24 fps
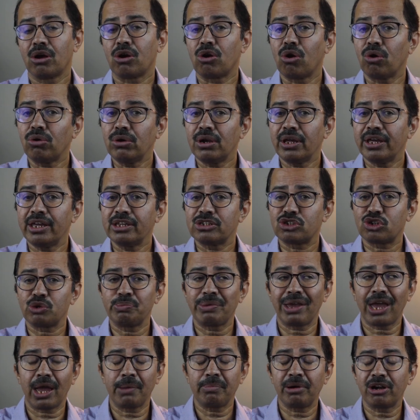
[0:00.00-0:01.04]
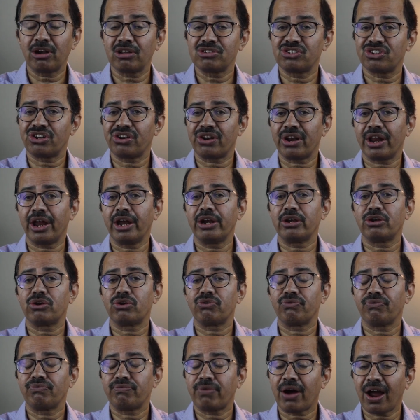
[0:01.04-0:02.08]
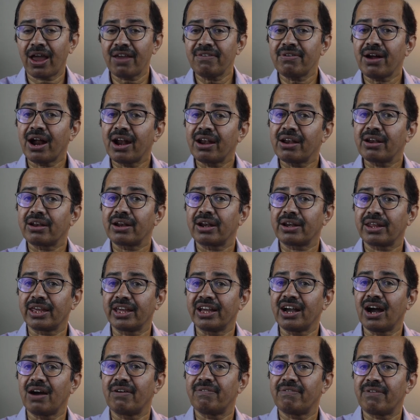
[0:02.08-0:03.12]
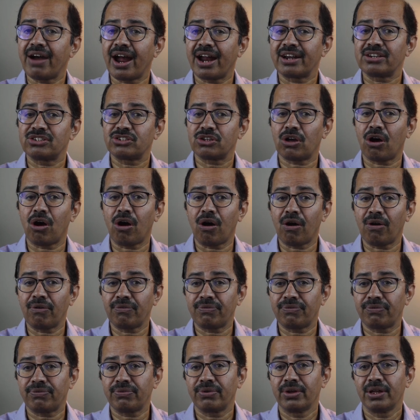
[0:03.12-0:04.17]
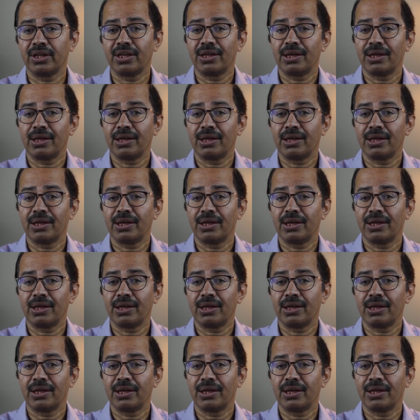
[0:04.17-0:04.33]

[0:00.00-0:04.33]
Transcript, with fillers: Goal is to be able to generate 500 gigawatts of